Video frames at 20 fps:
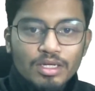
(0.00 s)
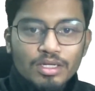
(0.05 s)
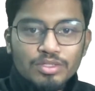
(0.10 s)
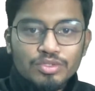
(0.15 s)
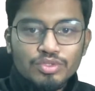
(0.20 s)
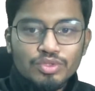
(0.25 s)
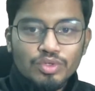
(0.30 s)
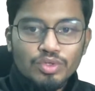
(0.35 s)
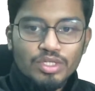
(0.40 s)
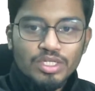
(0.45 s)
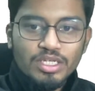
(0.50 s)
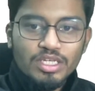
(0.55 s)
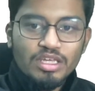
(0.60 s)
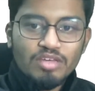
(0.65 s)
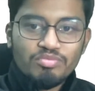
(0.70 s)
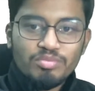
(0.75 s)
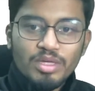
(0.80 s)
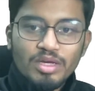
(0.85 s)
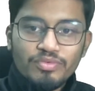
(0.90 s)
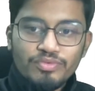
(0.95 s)
So he
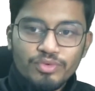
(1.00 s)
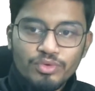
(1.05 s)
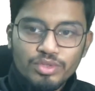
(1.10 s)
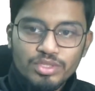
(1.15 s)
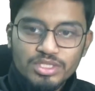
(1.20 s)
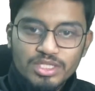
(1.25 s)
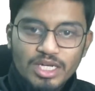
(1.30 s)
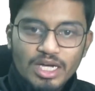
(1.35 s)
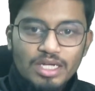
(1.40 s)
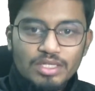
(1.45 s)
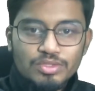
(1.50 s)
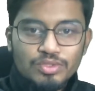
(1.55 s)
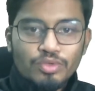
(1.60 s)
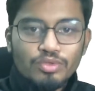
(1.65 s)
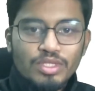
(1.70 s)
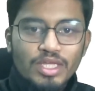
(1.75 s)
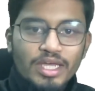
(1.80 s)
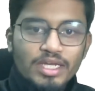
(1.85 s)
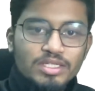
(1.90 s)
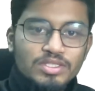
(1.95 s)
gave me a 4 star. So
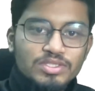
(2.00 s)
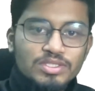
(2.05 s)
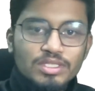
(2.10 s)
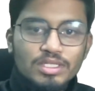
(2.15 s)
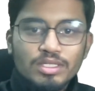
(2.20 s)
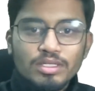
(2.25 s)
thanks.